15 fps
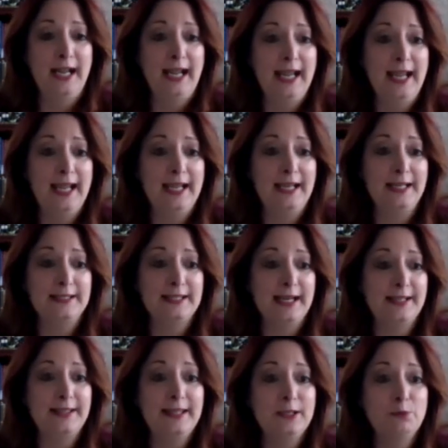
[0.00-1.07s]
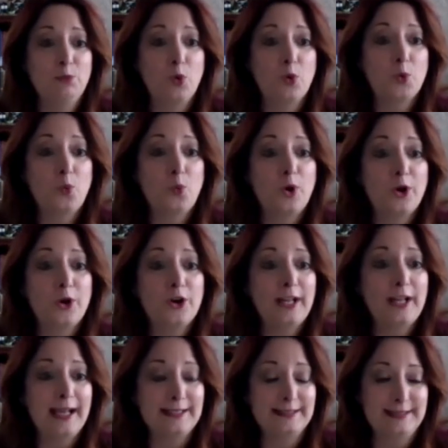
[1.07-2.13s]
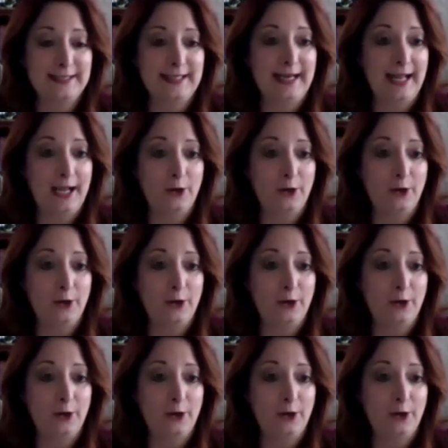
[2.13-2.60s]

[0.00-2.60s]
And I think more word has to get